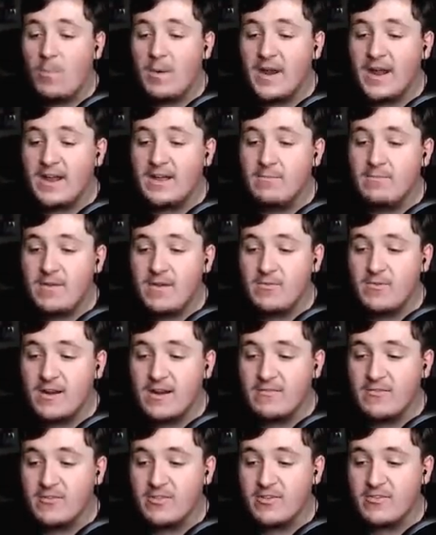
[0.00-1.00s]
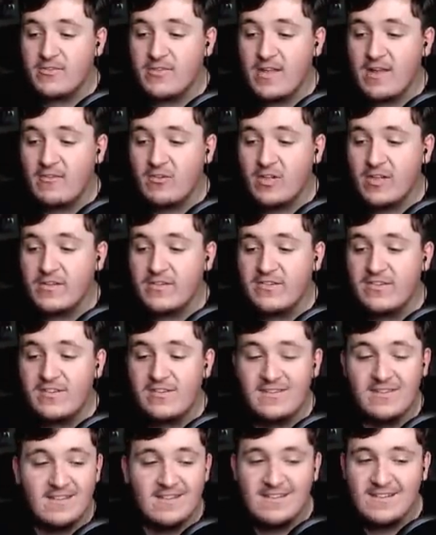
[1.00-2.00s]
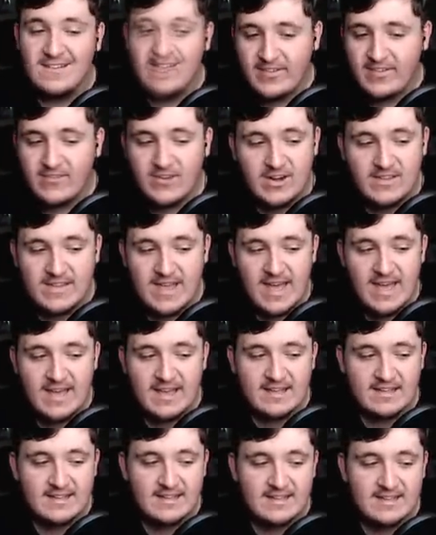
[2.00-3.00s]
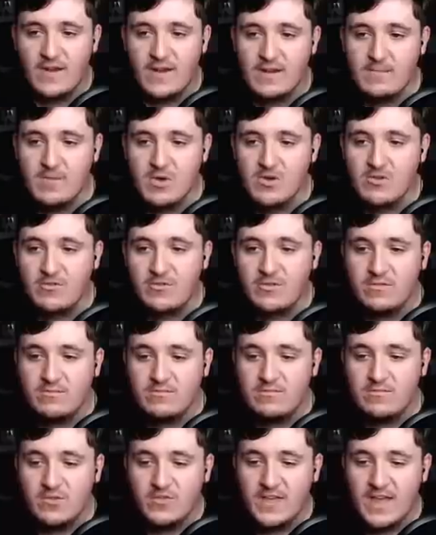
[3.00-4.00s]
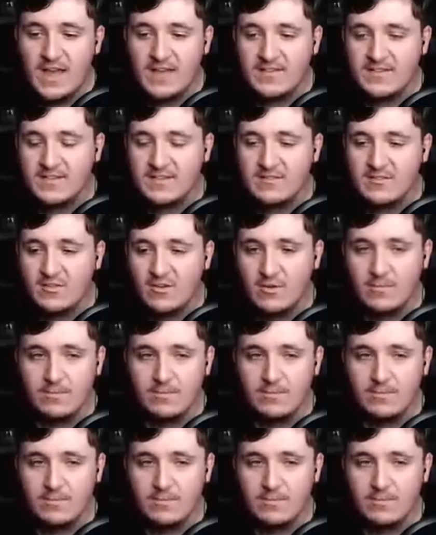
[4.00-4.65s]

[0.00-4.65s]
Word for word: hoping I can beat whatever this level is, if it's even a day. Has Freddy moved? Of course he hasn't.